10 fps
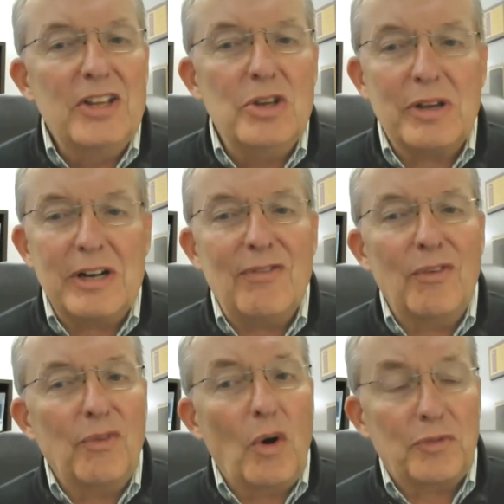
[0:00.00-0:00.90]
You can
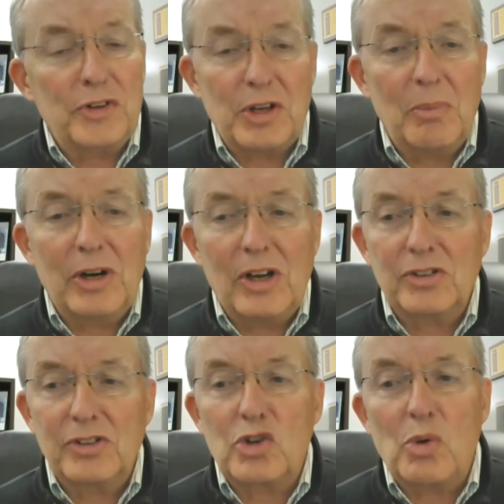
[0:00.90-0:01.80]
even vote for someone
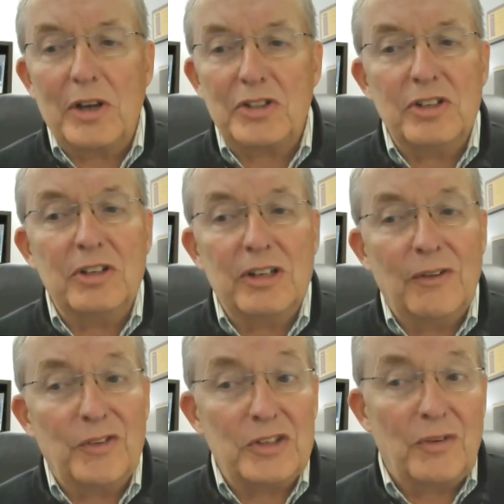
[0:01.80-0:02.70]
else's question
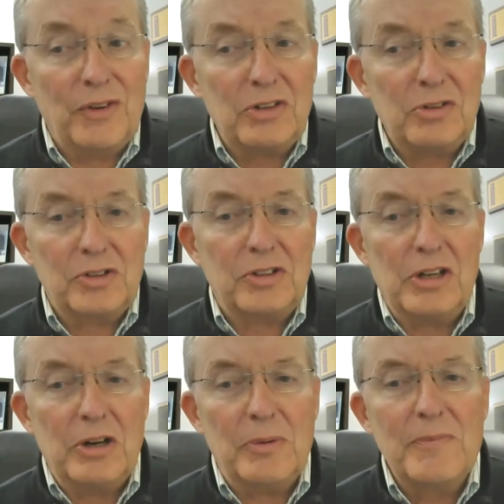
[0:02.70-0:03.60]
if it's of interest to
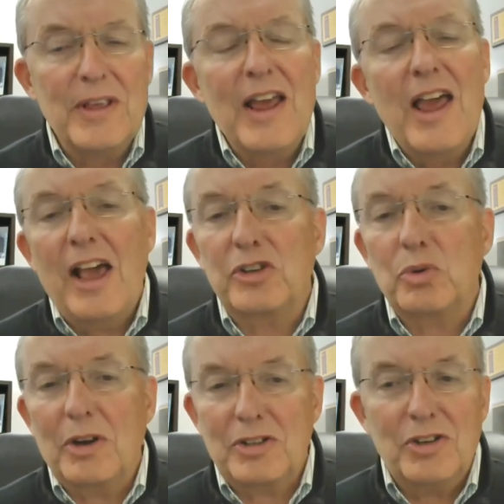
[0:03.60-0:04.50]
you, as
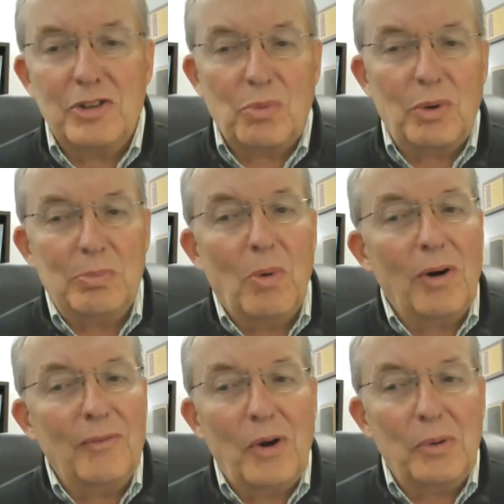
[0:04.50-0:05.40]
questions with
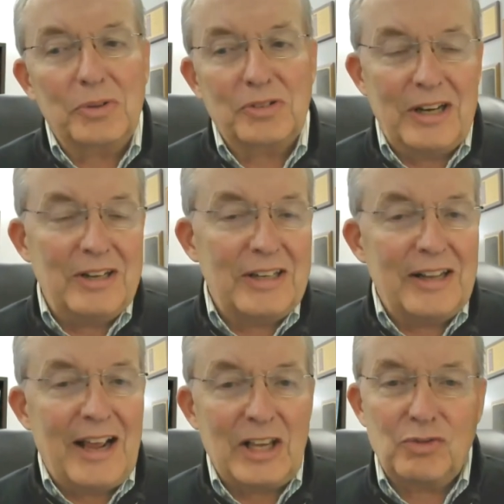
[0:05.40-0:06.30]
more votes tend to
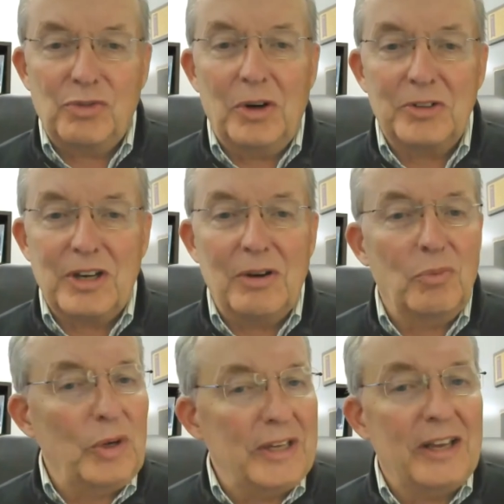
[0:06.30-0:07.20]
get asked first, and
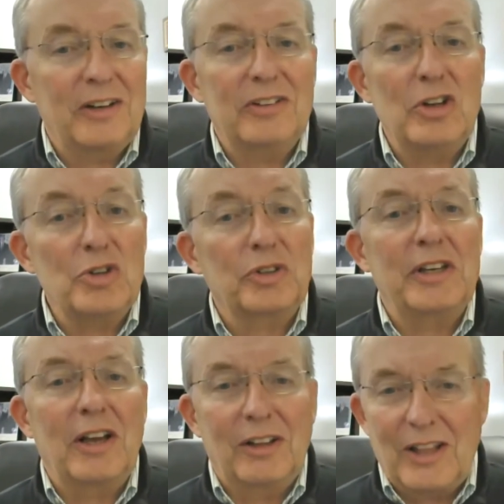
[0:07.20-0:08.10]
we get
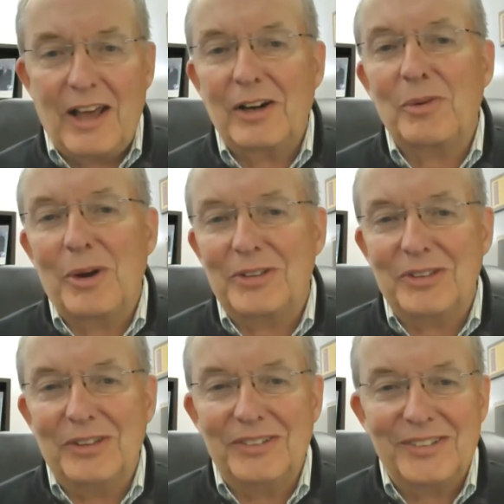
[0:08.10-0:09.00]
usually a lot of
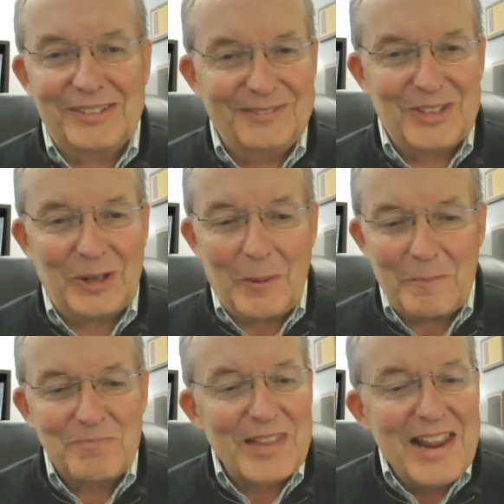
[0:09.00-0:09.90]
questions. So
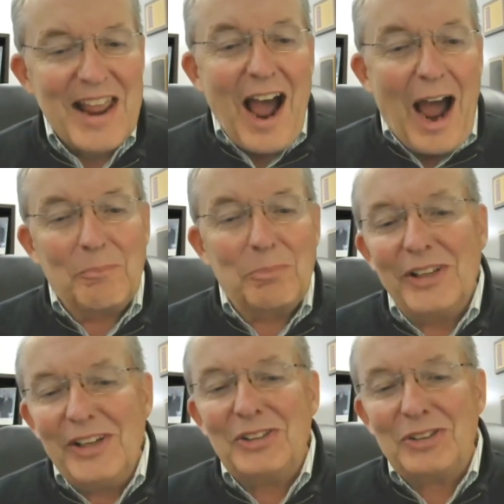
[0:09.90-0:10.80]
I'm
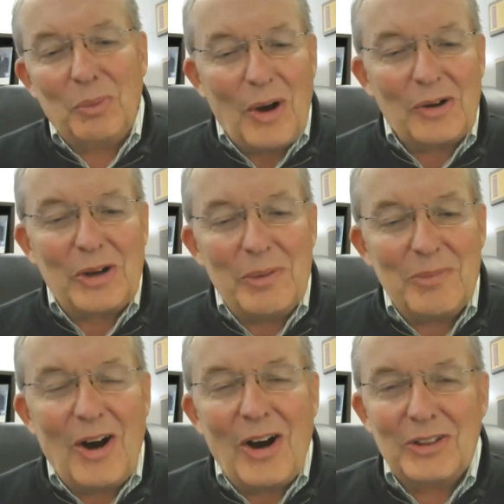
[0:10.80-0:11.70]
pleased to
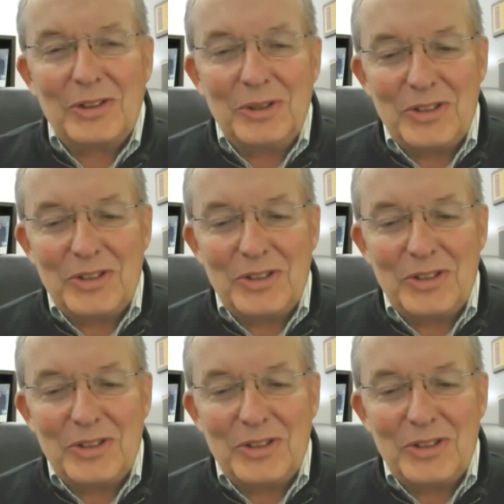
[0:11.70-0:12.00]
welcome author,